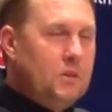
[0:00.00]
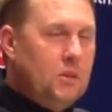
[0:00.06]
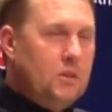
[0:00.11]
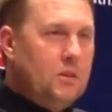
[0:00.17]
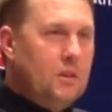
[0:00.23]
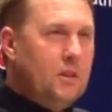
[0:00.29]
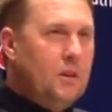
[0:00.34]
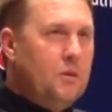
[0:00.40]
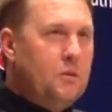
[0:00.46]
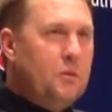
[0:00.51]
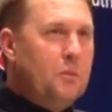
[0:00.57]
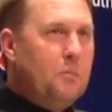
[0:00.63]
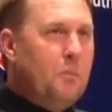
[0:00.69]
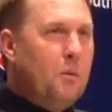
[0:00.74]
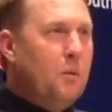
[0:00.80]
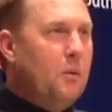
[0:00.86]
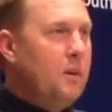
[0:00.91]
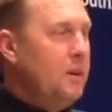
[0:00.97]
just a country
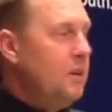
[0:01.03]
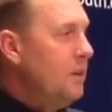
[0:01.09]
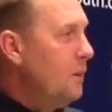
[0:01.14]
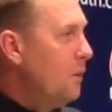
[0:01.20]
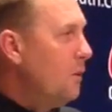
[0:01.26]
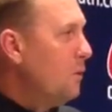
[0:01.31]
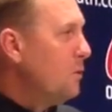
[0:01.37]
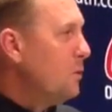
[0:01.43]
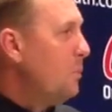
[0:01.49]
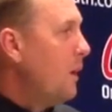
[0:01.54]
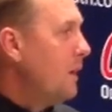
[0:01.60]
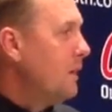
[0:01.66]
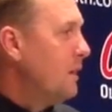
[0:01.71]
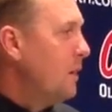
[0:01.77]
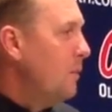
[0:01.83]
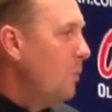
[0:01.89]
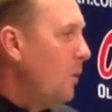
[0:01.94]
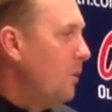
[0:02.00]
boy and a girls
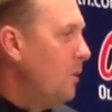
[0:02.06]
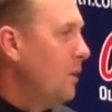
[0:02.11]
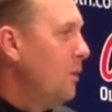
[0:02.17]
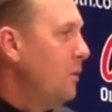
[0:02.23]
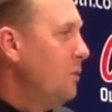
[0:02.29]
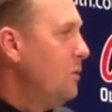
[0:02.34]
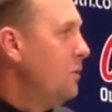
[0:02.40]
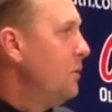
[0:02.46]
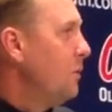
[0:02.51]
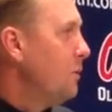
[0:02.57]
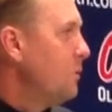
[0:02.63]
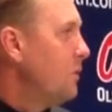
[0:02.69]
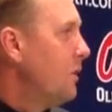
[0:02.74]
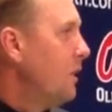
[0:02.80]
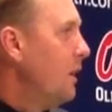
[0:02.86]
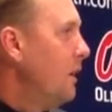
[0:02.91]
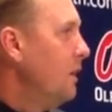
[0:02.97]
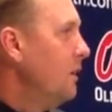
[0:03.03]
basketball coach and those
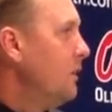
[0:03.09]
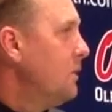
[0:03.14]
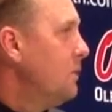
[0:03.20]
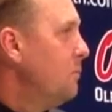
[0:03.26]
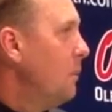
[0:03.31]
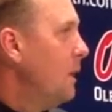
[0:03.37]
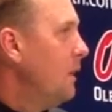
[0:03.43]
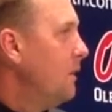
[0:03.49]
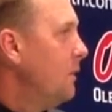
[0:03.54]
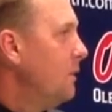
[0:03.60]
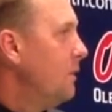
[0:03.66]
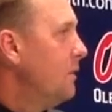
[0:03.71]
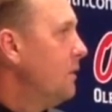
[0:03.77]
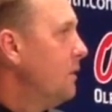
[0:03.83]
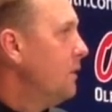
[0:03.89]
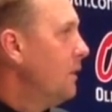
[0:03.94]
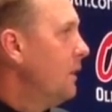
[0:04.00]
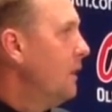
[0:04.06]
things. Man,
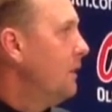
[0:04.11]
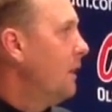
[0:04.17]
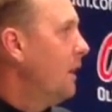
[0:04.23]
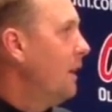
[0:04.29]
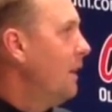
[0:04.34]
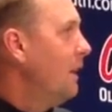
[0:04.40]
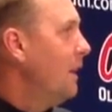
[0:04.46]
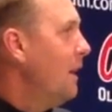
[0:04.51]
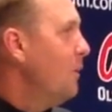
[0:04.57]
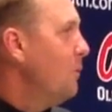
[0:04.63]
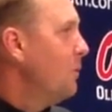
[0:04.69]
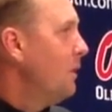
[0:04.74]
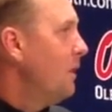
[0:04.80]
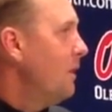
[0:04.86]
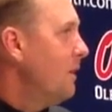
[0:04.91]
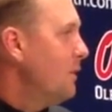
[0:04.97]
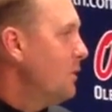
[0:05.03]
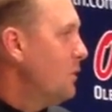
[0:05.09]
to get to hang out with
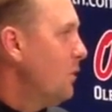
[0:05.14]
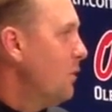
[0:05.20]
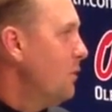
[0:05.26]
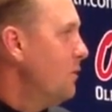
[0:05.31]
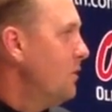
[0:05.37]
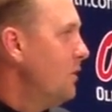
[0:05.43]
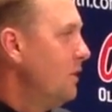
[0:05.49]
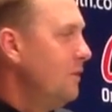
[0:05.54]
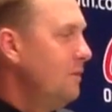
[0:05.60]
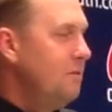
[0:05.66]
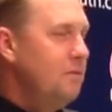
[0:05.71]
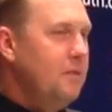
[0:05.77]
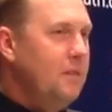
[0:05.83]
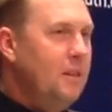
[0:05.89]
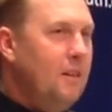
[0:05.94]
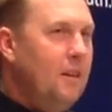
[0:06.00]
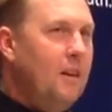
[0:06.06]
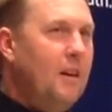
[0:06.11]
Eric Church
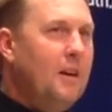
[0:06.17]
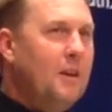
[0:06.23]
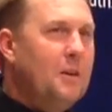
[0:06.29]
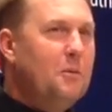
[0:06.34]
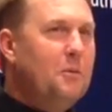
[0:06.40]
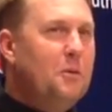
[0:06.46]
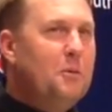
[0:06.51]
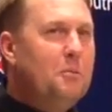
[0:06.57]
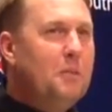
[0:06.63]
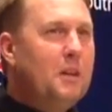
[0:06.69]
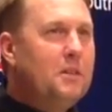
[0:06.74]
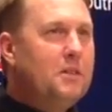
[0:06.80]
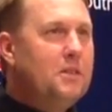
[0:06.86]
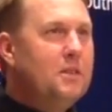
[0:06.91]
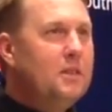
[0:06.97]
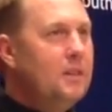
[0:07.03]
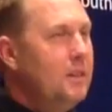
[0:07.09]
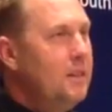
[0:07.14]
in a locker room,
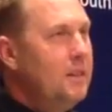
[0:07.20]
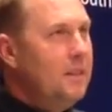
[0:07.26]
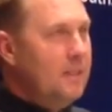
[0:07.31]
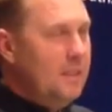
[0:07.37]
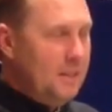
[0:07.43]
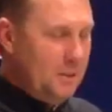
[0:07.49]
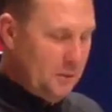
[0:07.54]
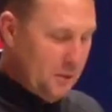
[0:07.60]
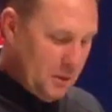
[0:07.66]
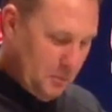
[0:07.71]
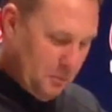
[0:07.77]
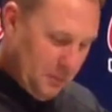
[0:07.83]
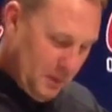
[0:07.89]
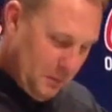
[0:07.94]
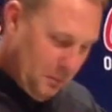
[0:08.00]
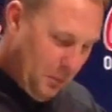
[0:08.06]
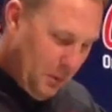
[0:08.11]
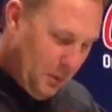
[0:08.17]
that's
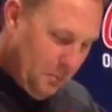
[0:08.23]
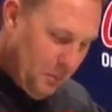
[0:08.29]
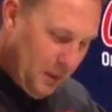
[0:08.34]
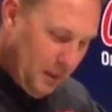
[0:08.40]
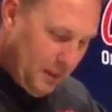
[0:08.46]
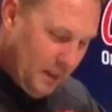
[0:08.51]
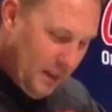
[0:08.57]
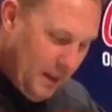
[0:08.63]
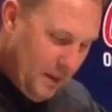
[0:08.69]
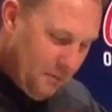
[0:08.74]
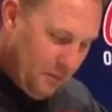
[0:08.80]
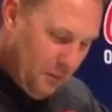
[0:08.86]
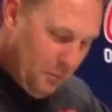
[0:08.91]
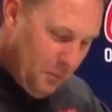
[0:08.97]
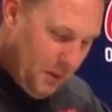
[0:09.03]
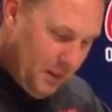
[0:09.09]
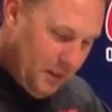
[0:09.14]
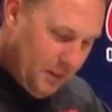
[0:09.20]
pretty big time for
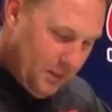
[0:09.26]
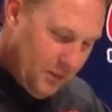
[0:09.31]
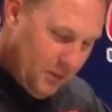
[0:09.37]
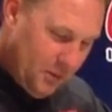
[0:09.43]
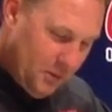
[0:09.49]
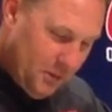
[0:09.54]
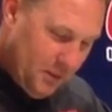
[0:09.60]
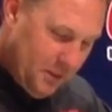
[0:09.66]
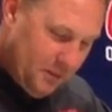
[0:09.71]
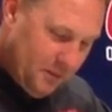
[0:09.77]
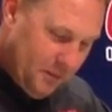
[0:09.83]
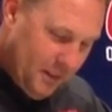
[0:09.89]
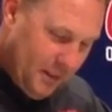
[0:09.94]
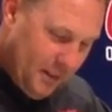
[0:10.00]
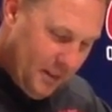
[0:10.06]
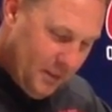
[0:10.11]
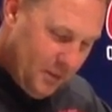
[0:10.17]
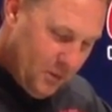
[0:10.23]
me. So
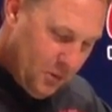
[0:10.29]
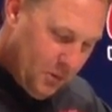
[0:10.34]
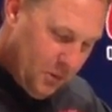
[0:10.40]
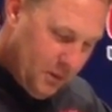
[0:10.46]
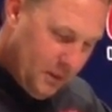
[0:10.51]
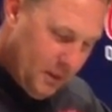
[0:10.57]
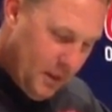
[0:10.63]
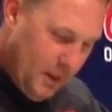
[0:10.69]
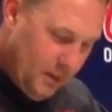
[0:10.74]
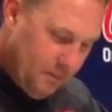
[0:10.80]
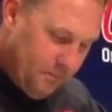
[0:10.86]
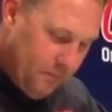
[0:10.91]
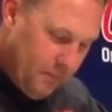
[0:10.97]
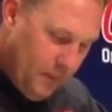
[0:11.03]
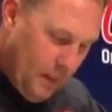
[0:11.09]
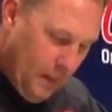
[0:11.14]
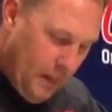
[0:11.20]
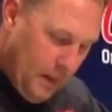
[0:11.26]
I enjoyed that.
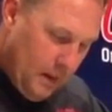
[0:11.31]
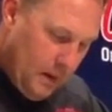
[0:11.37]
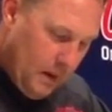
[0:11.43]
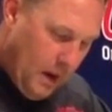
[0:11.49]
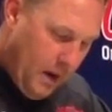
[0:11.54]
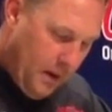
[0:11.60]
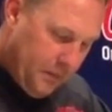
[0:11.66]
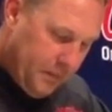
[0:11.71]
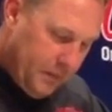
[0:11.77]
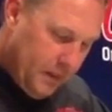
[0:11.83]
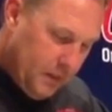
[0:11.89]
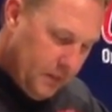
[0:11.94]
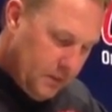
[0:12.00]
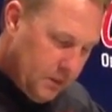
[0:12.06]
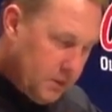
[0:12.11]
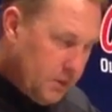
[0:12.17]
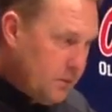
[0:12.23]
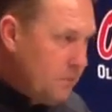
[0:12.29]

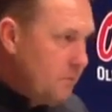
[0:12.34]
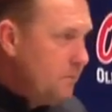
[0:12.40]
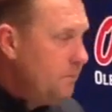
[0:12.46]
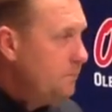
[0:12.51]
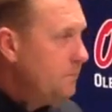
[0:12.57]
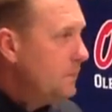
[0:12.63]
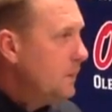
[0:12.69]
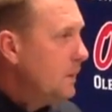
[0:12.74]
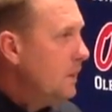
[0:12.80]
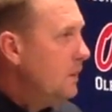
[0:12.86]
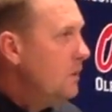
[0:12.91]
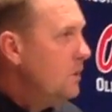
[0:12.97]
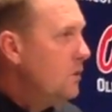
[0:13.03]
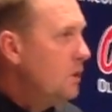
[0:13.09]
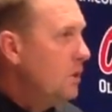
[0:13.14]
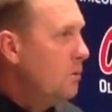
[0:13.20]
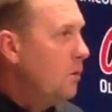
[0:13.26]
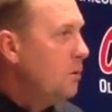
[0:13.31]
Offense,
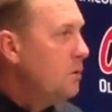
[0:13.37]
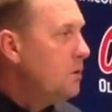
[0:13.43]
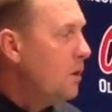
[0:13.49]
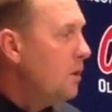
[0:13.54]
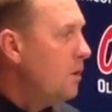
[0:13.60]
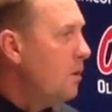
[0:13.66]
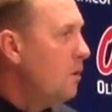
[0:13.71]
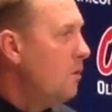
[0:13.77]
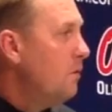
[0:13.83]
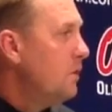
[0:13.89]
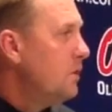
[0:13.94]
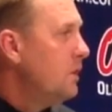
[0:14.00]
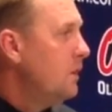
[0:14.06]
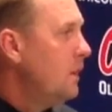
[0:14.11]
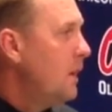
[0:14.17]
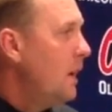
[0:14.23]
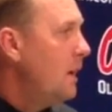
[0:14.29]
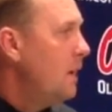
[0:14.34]
0 turnovers
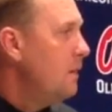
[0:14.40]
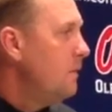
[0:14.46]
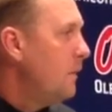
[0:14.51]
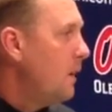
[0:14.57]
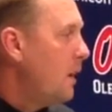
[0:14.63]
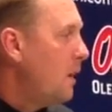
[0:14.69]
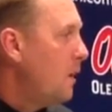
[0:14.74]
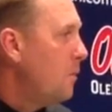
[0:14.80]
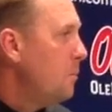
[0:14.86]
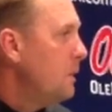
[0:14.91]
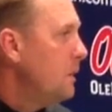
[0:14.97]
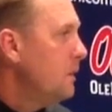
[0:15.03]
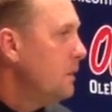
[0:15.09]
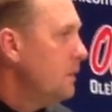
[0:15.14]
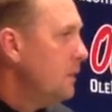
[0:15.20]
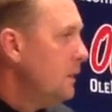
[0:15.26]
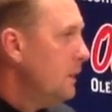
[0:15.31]
in that environment,